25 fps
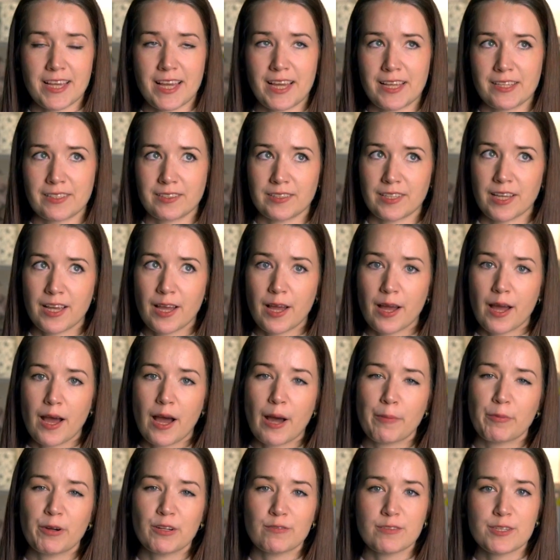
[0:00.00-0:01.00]
and
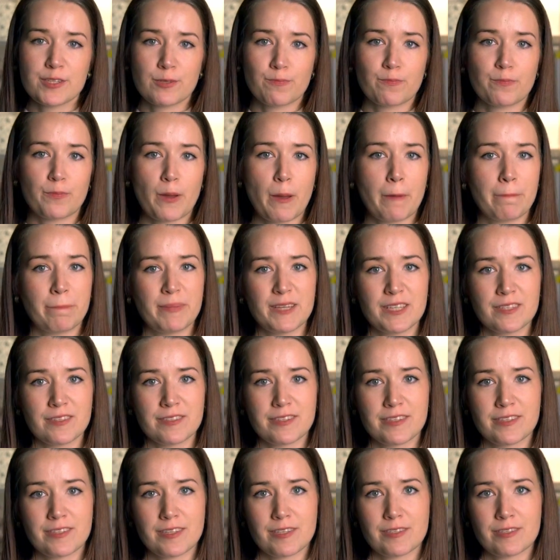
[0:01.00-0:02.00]
I'm always a
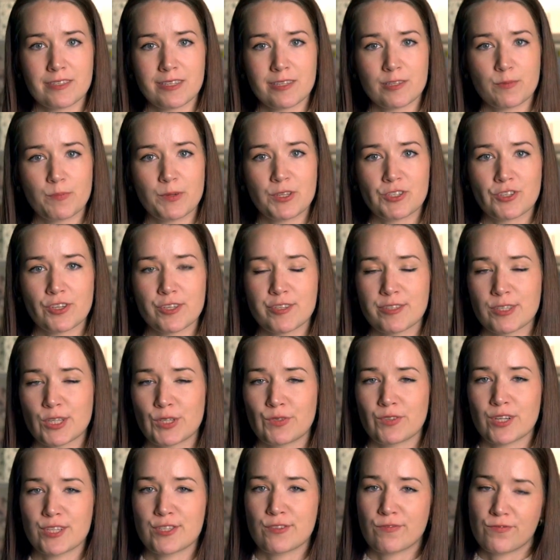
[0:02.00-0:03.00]
bit suspicious
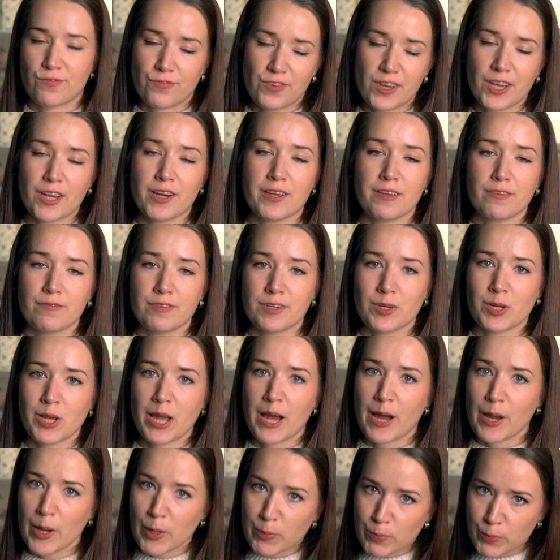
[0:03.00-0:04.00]
towards very
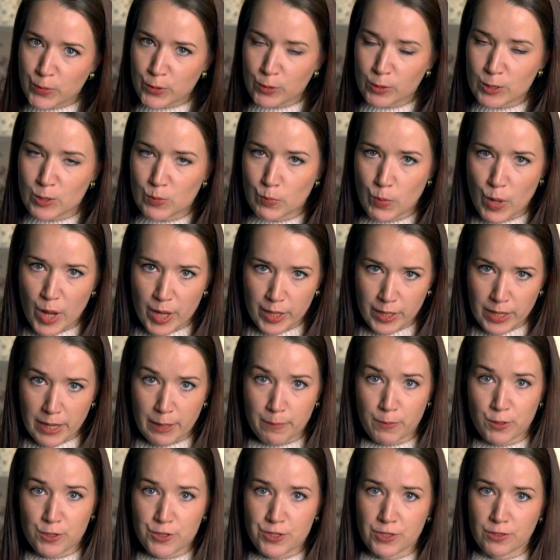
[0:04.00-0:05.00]
high books, but
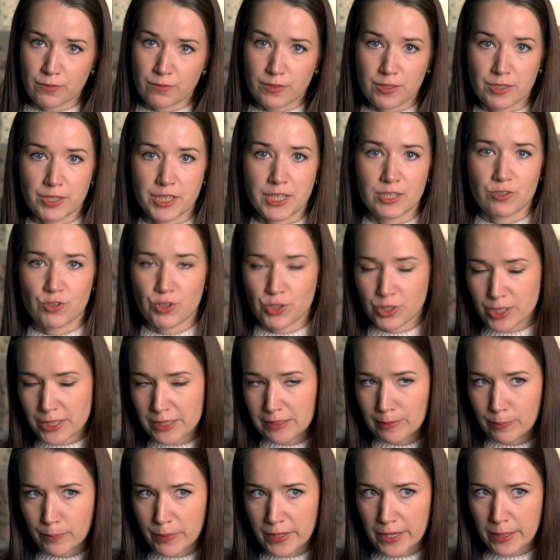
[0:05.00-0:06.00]
I'm also very
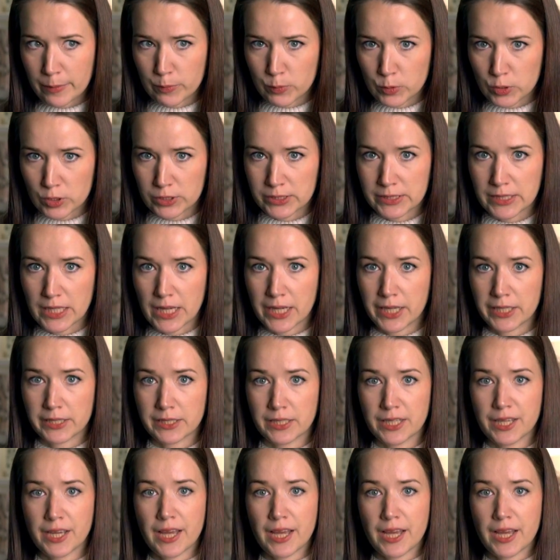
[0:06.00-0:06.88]
intrigued by books that